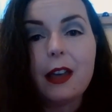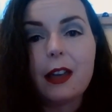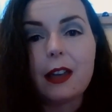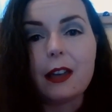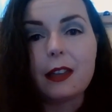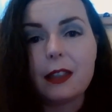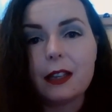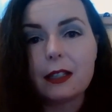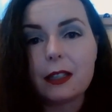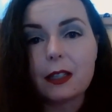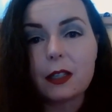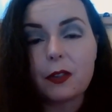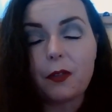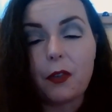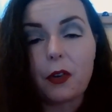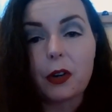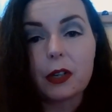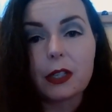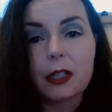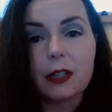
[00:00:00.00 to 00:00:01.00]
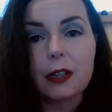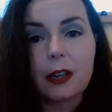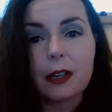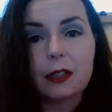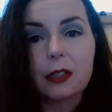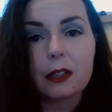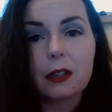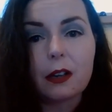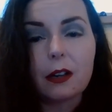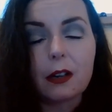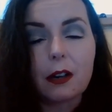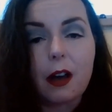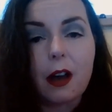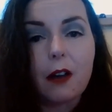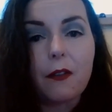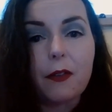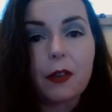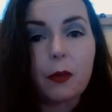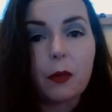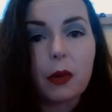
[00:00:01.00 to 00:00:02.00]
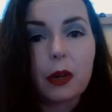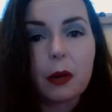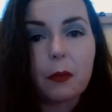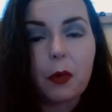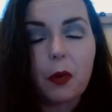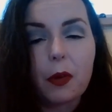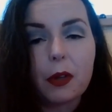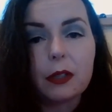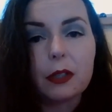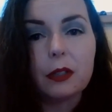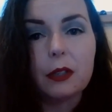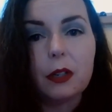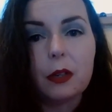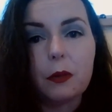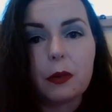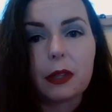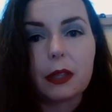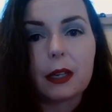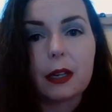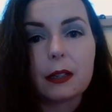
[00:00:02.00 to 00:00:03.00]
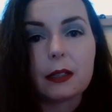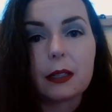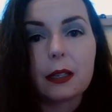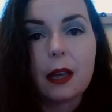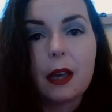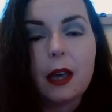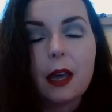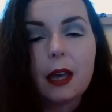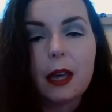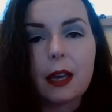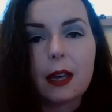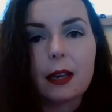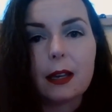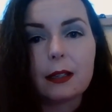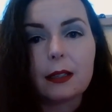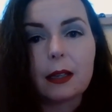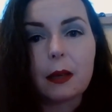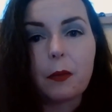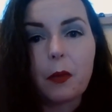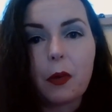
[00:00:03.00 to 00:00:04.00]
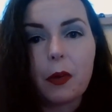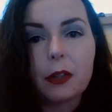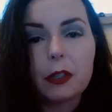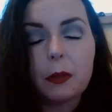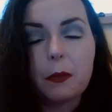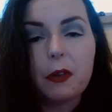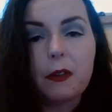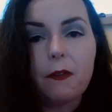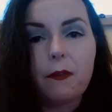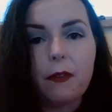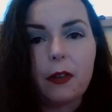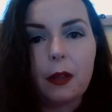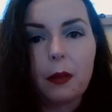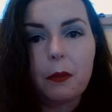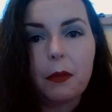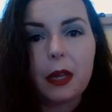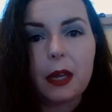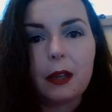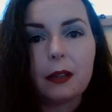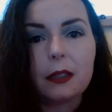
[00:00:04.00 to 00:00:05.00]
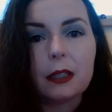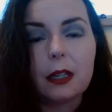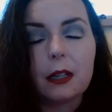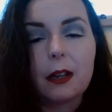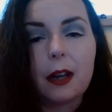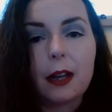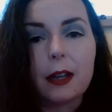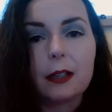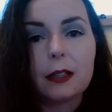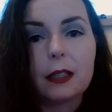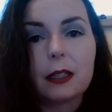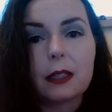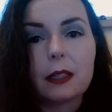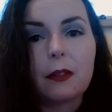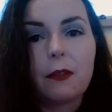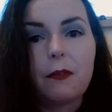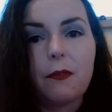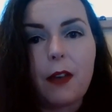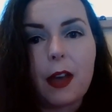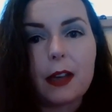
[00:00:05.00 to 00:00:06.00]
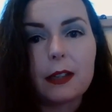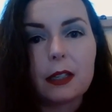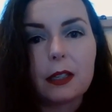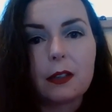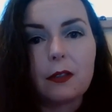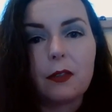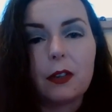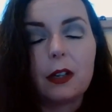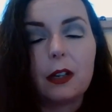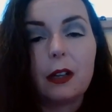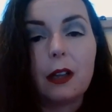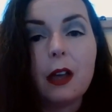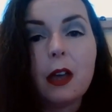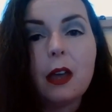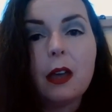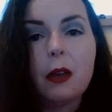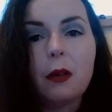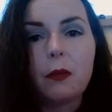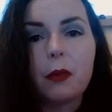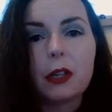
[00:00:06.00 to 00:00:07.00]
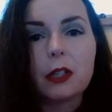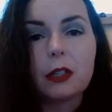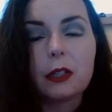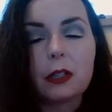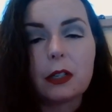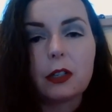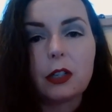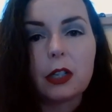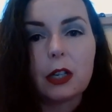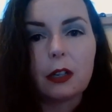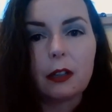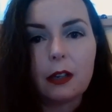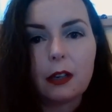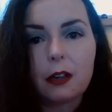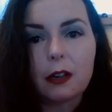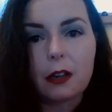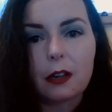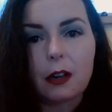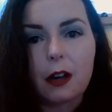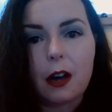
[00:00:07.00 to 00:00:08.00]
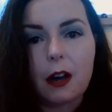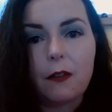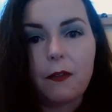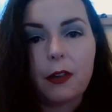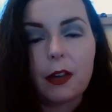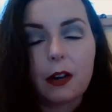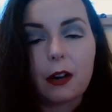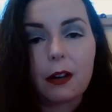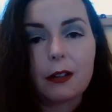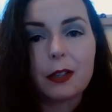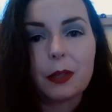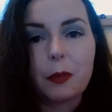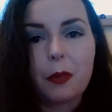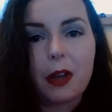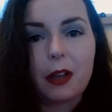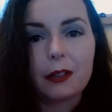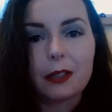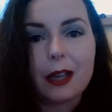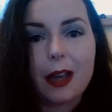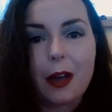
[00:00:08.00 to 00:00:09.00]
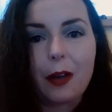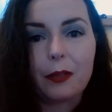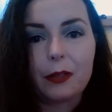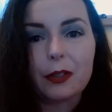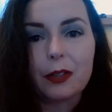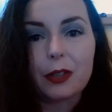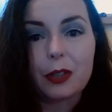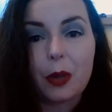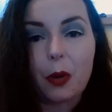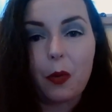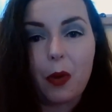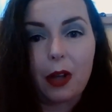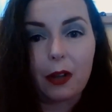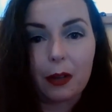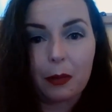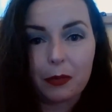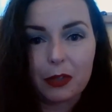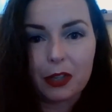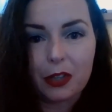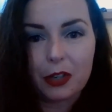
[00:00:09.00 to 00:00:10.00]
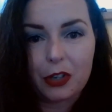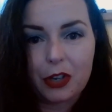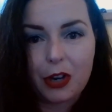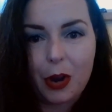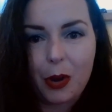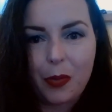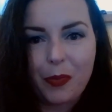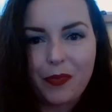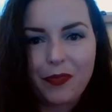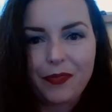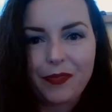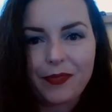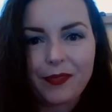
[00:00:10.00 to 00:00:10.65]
And this is for tonight's cook off. And what I'm going to do with this is I'm going to be filming tonight's festival, which is a chili cook off in our small town. So welcome to the show.